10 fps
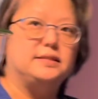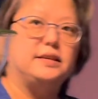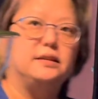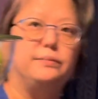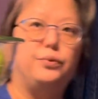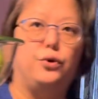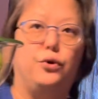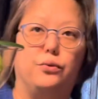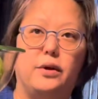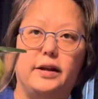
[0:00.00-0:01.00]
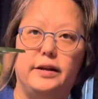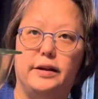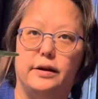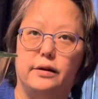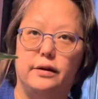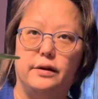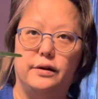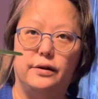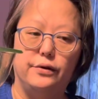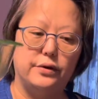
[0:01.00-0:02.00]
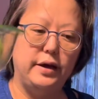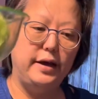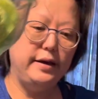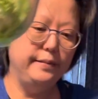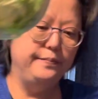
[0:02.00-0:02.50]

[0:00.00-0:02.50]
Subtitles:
in a bowl right here, okay?